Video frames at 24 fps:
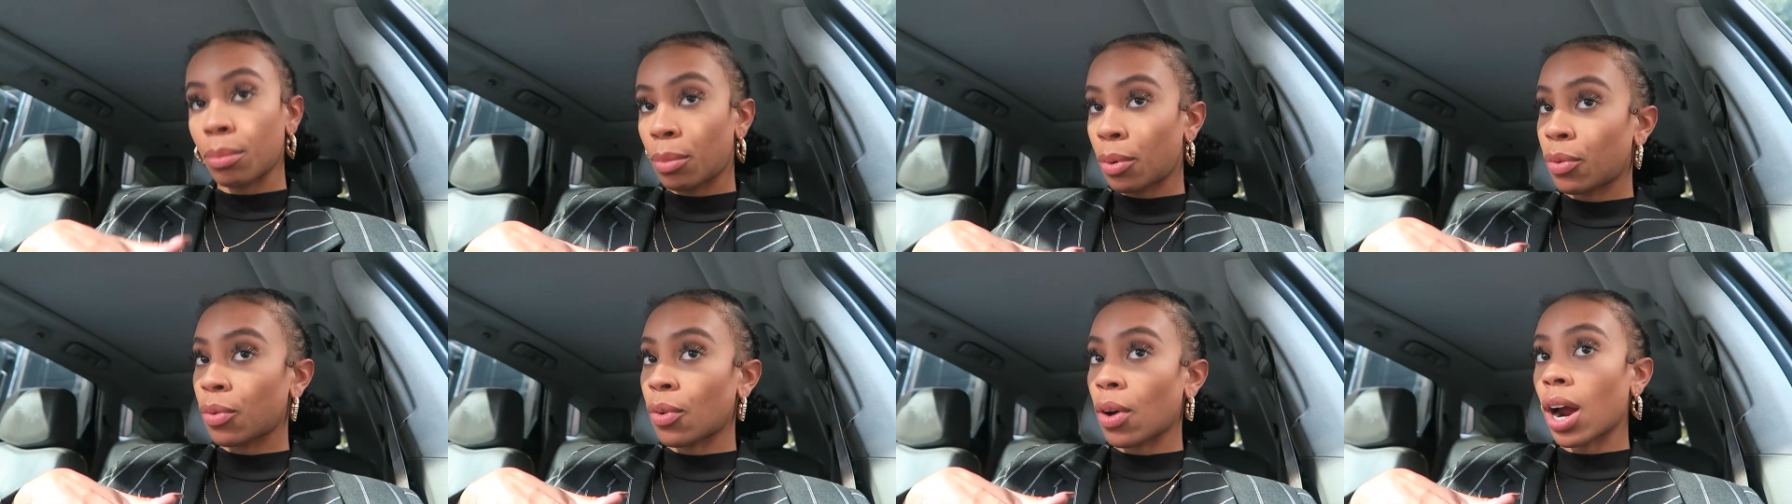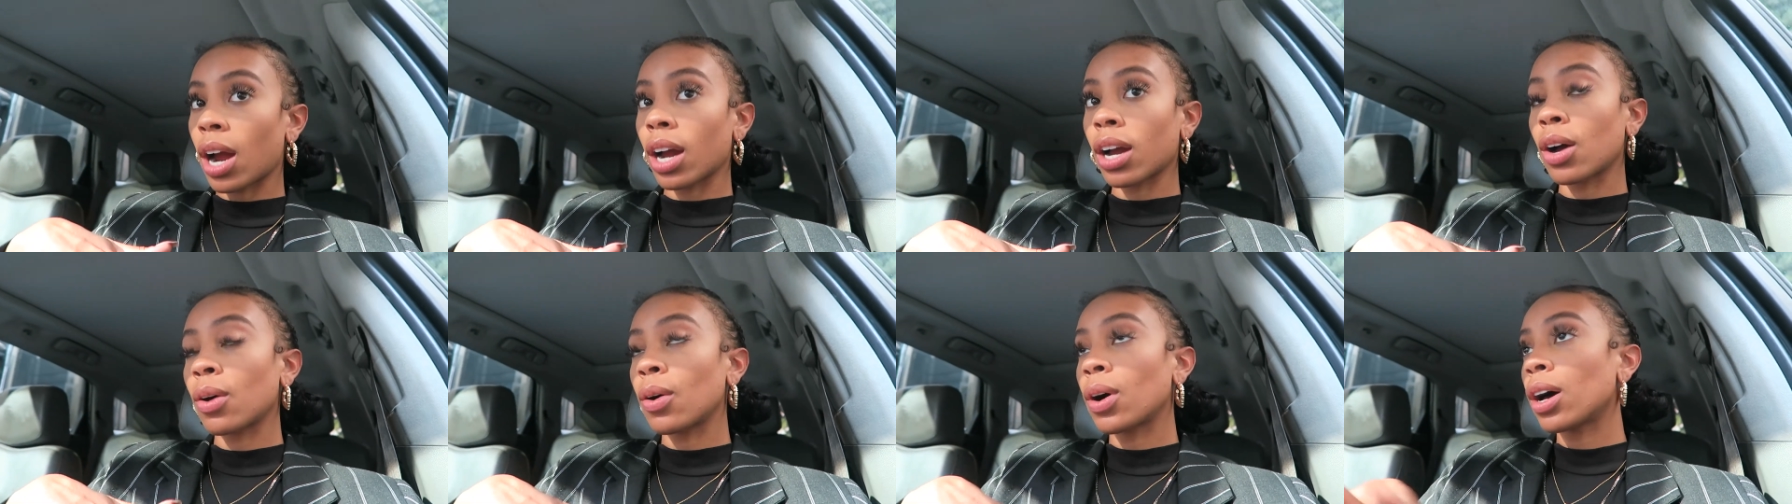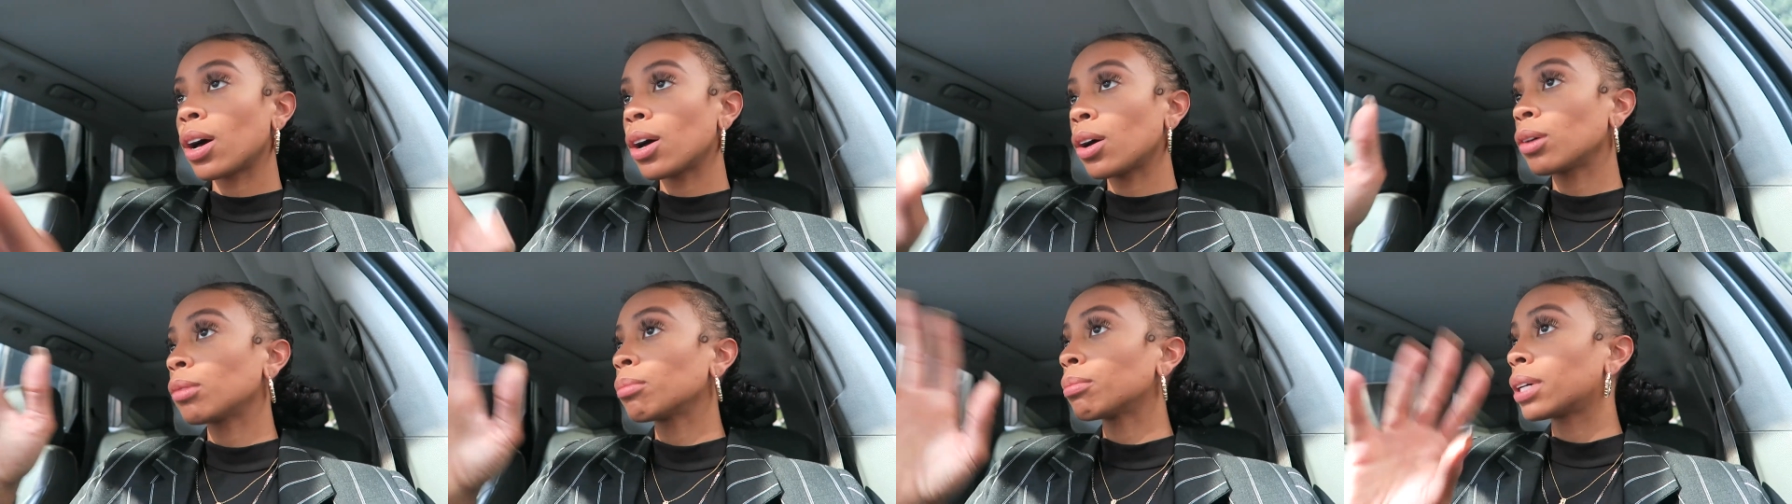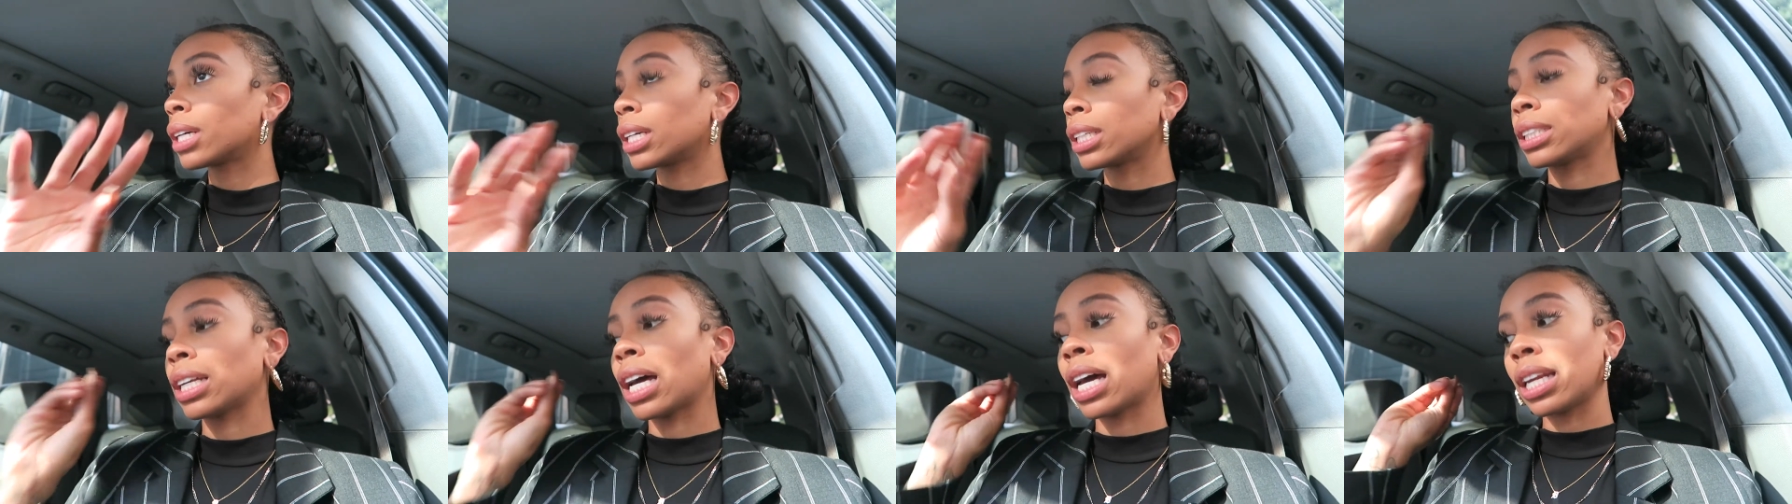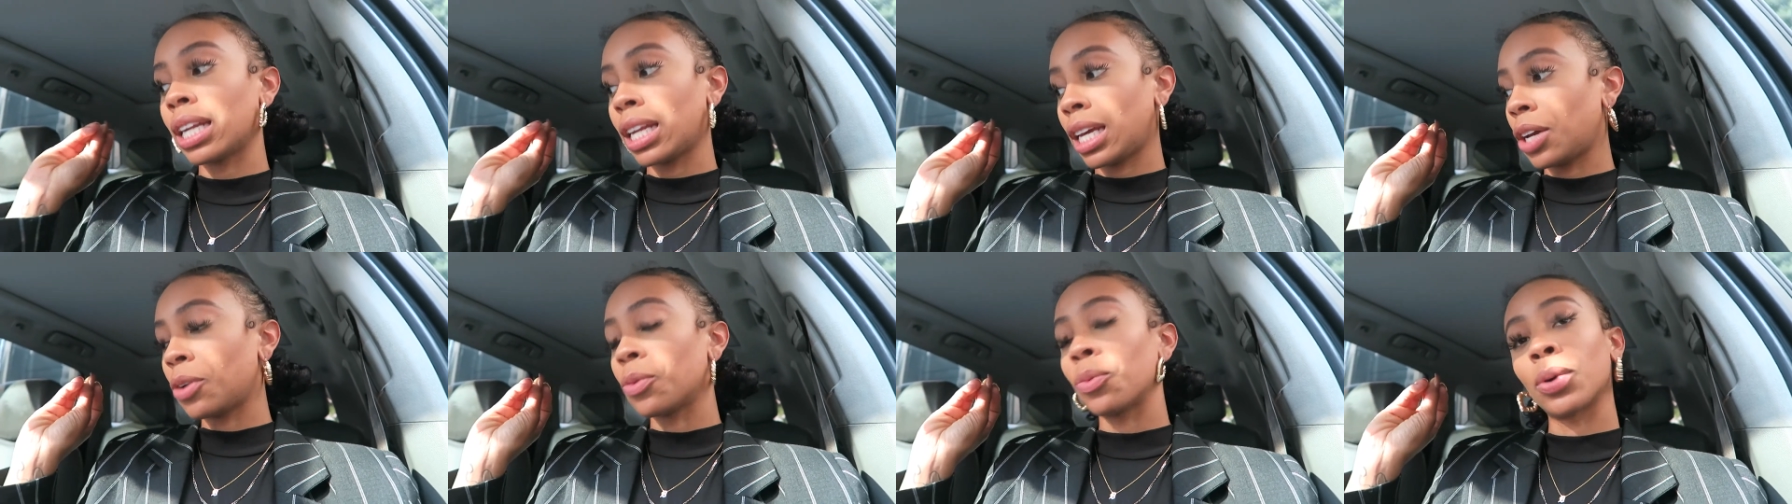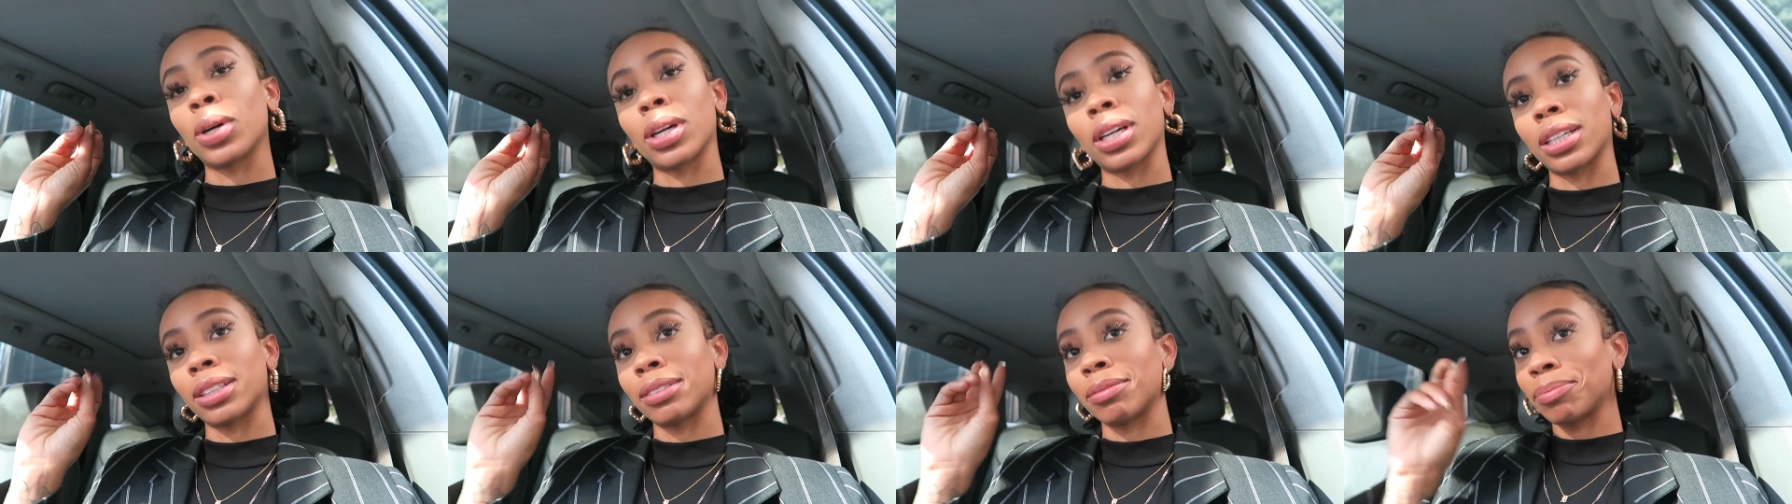before i go home because i need
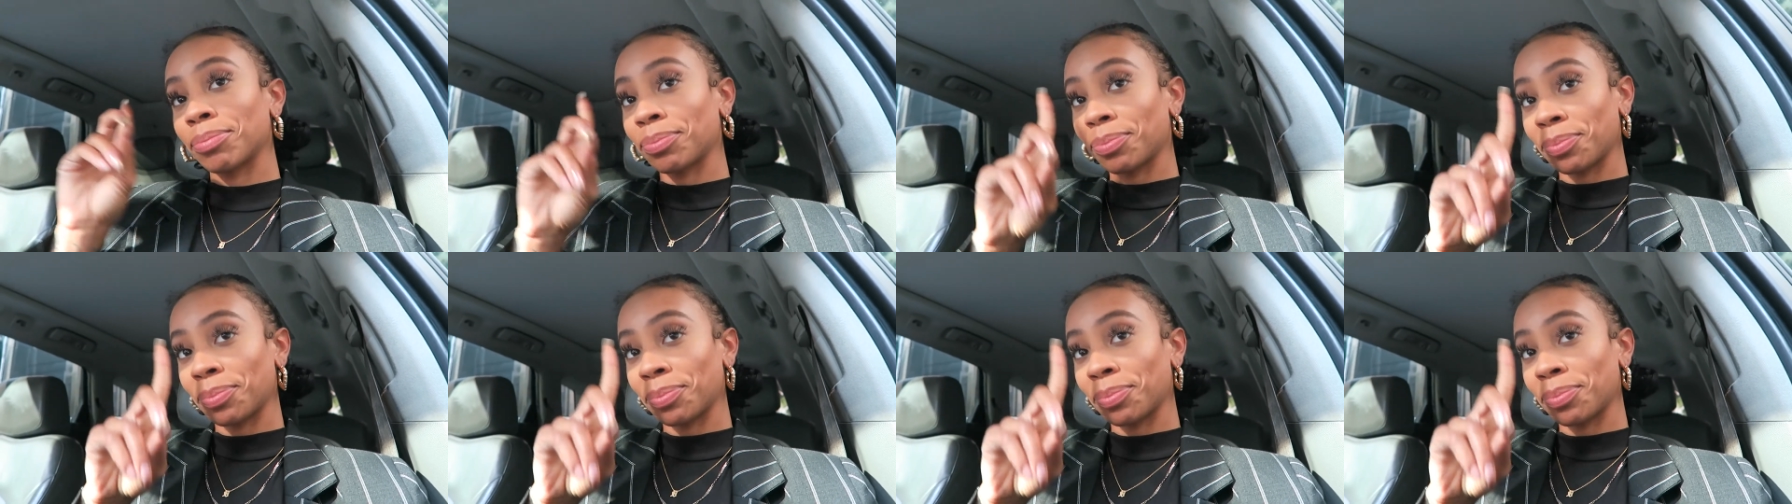one